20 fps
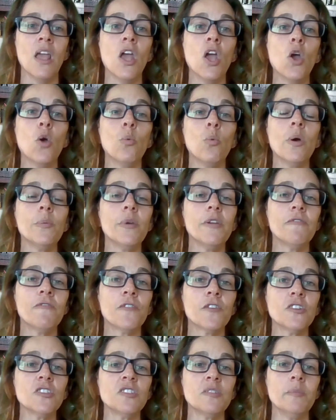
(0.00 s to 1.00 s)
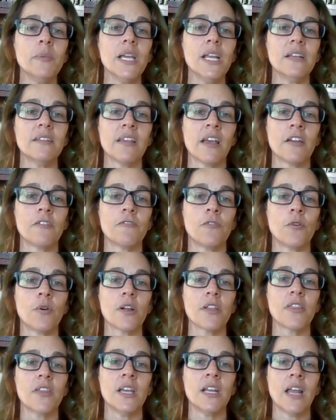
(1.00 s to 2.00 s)
When we first meet
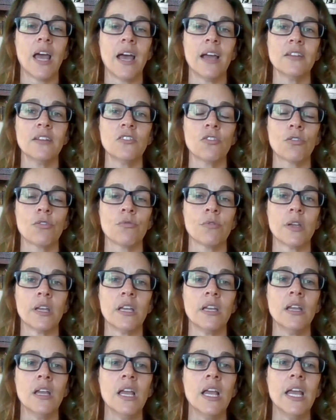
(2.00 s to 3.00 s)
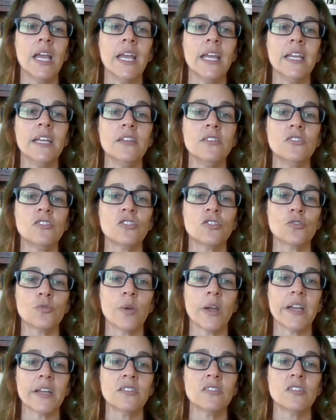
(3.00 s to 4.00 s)
Danforth in Act 3, he is
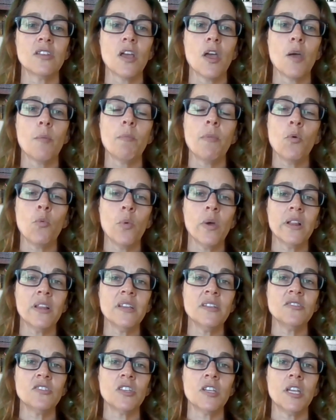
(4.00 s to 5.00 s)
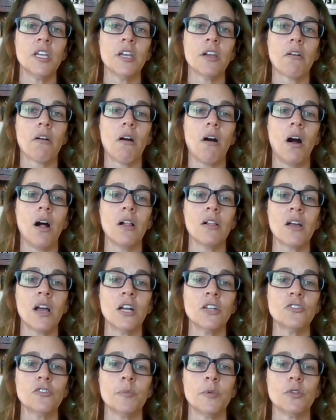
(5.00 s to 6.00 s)
strict but willing to hear all
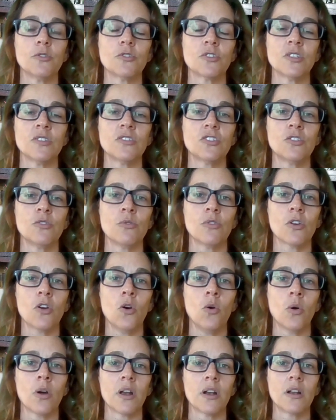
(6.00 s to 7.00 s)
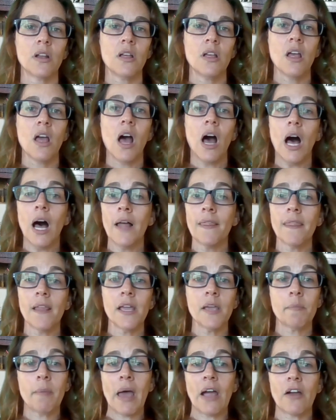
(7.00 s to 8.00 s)
contributions to the court,
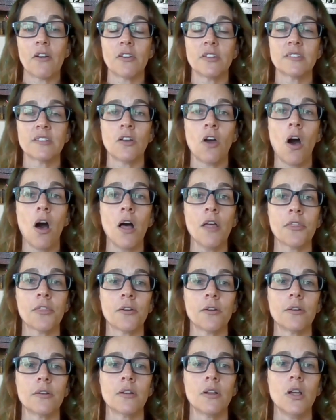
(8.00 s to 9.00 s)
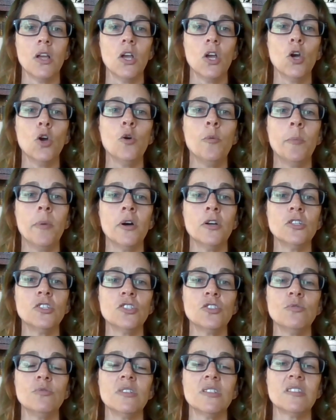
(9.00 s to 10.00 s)
unlike Paris and Hawthorne, who push
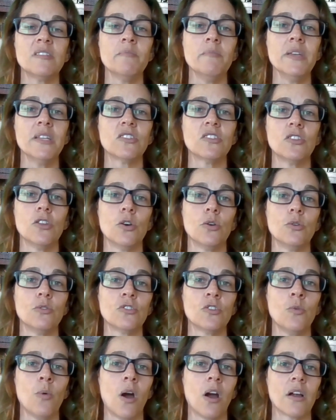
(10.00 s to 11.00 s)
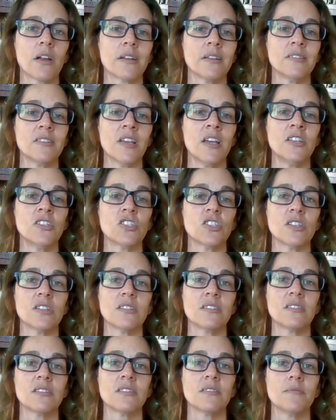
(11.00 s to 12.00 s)
to dismiss those who are
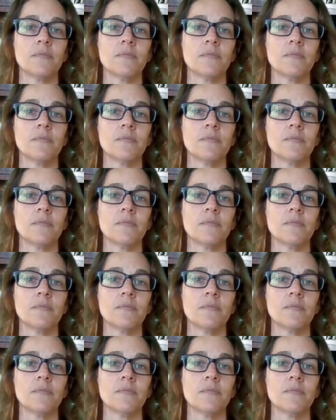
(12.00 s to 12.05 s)
contentious.